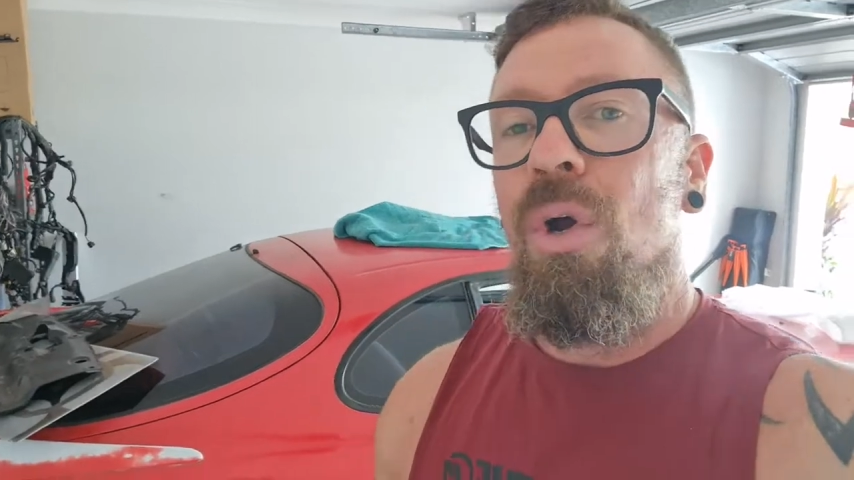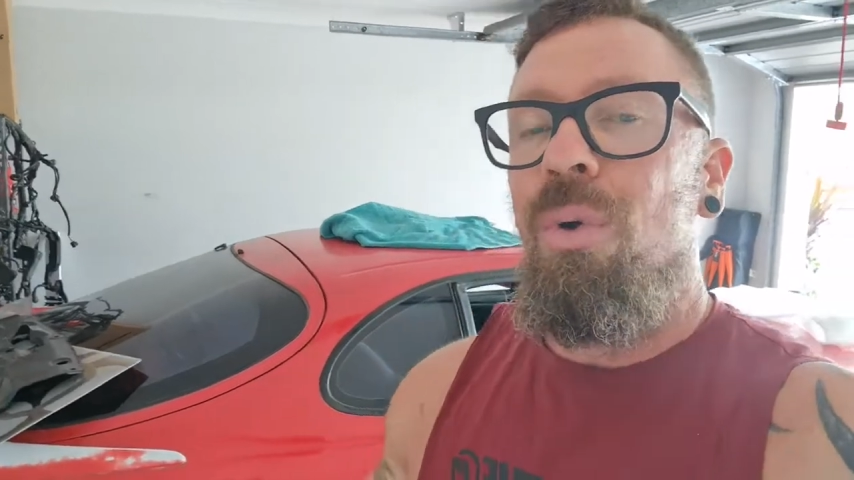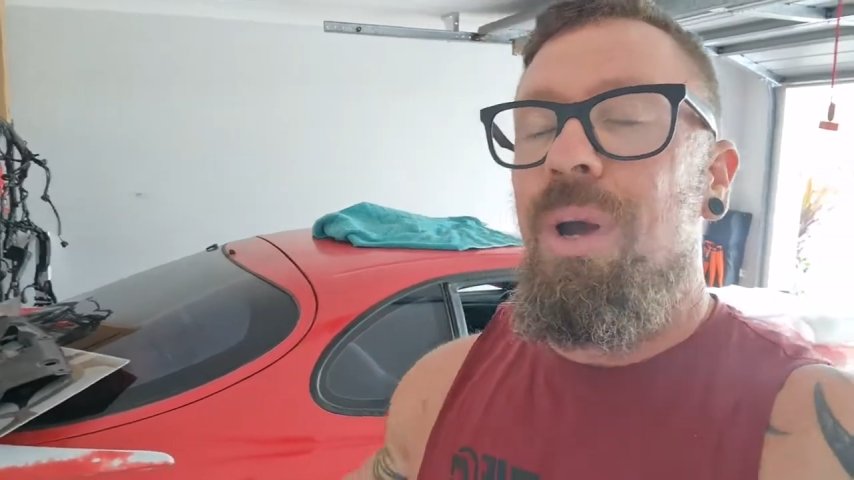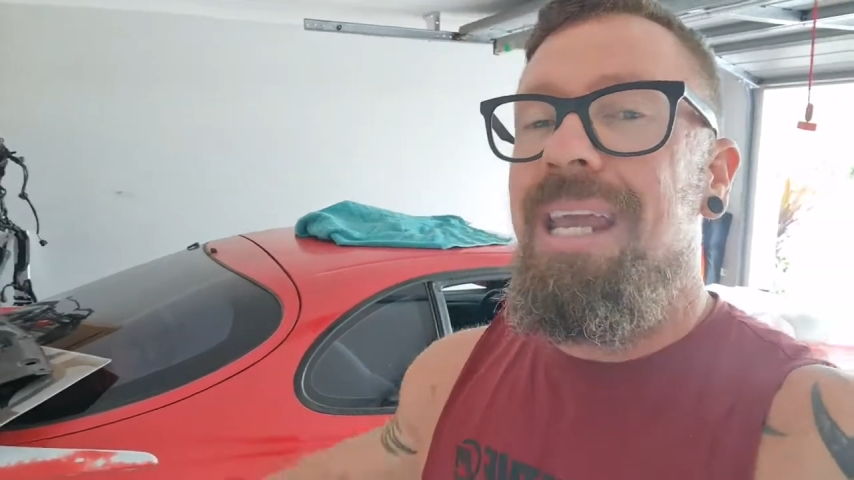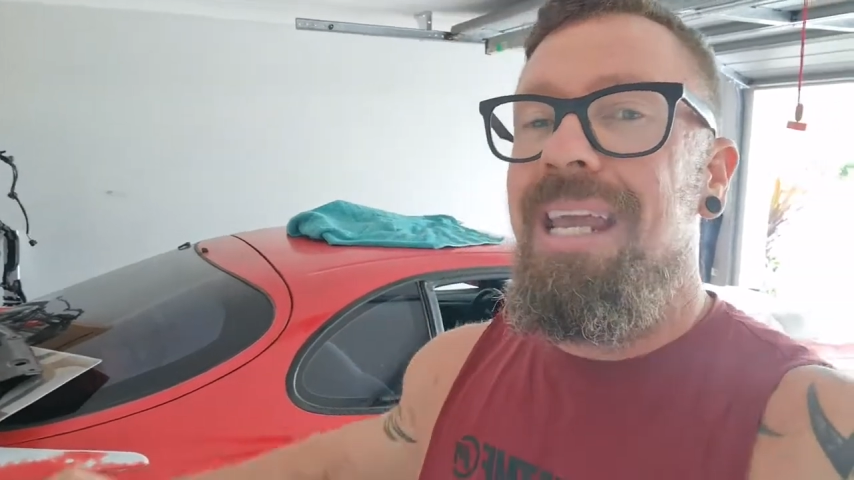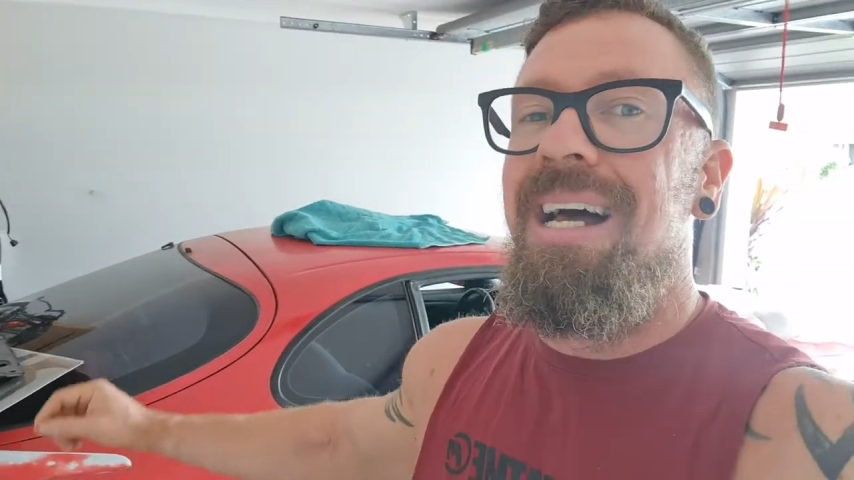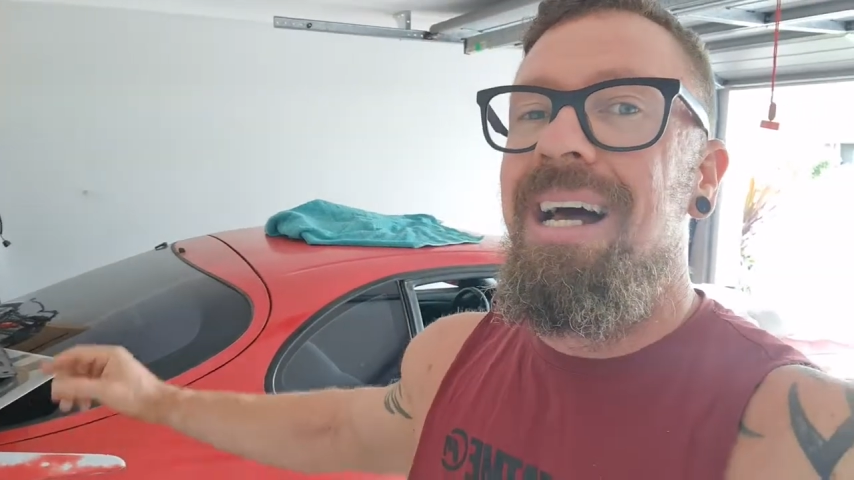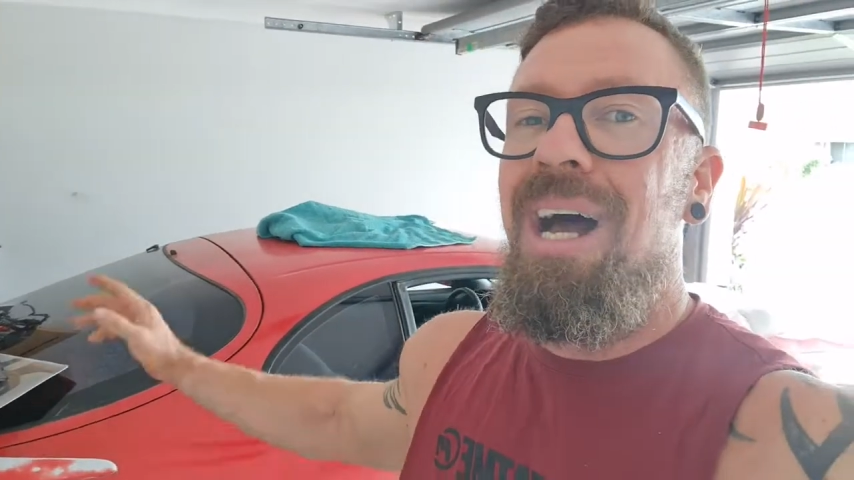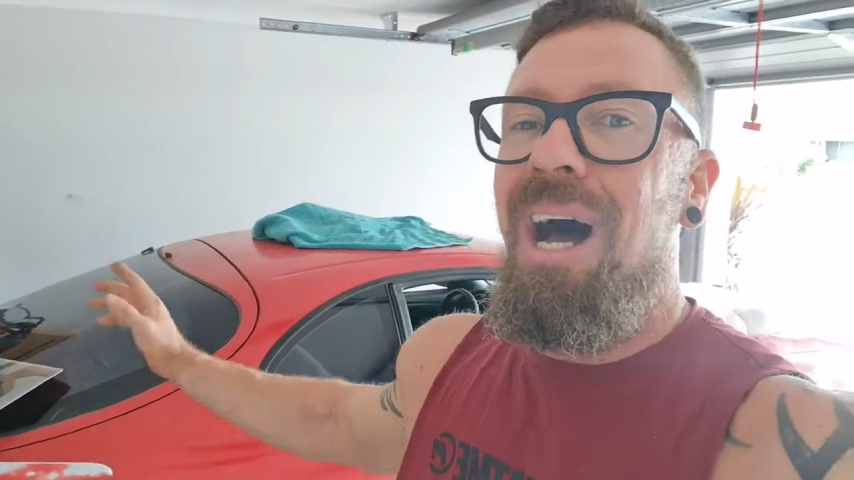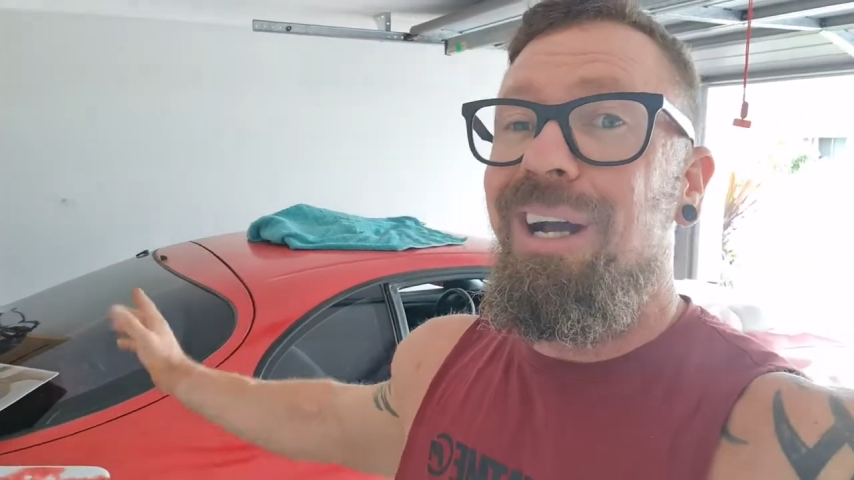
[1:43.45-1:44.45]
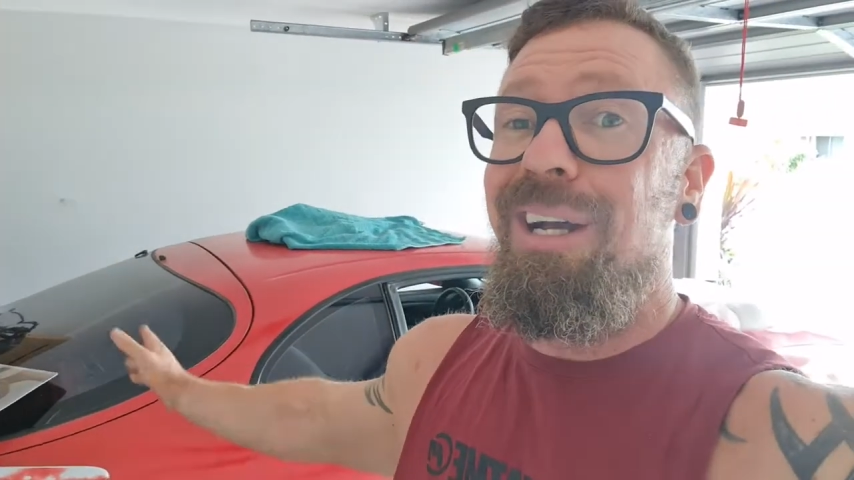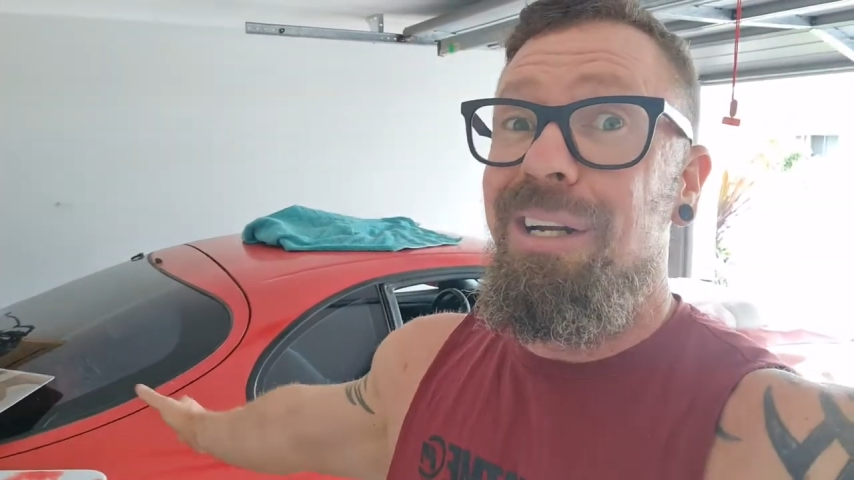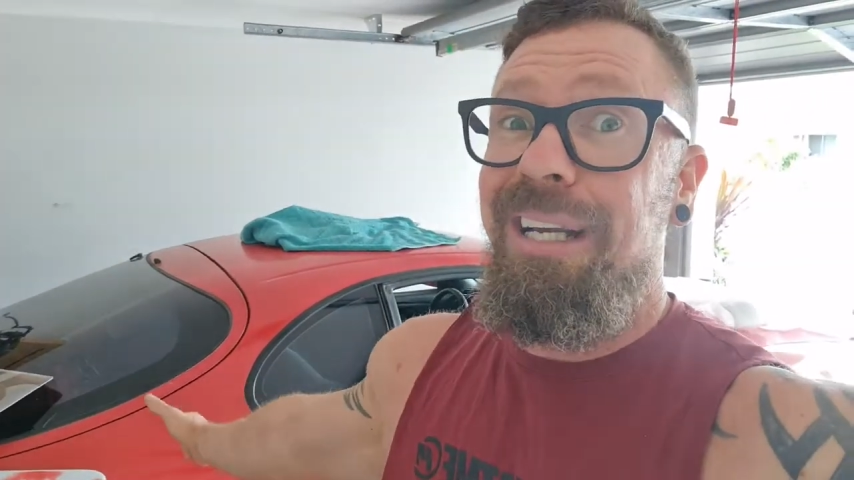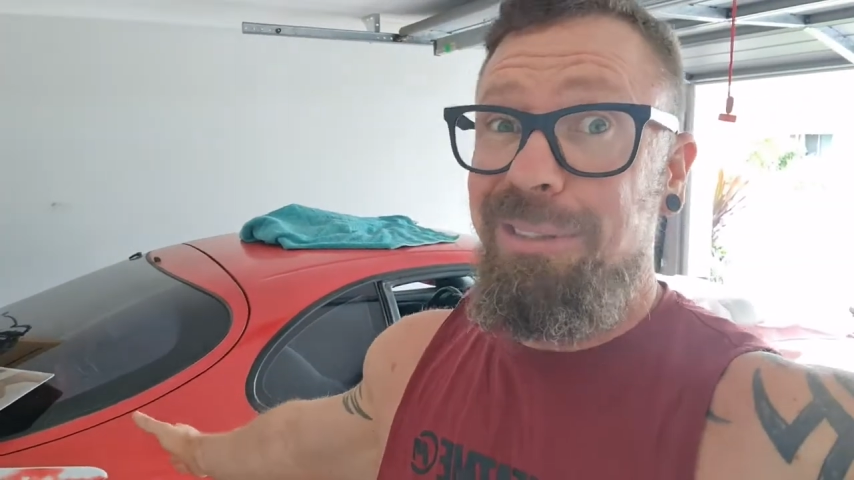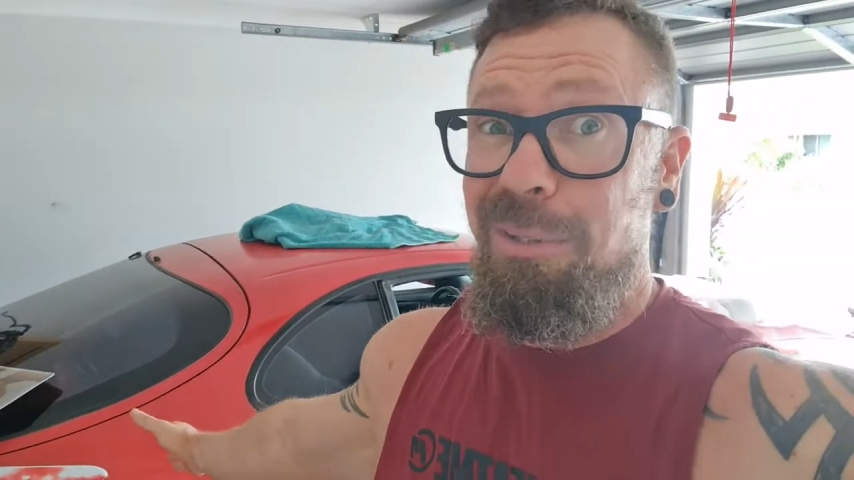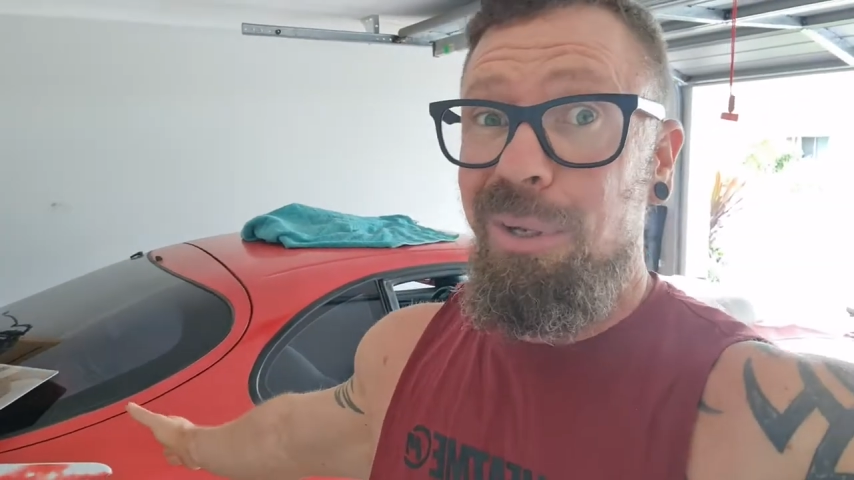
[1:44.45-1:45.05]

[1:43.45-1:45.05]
we are going to need to do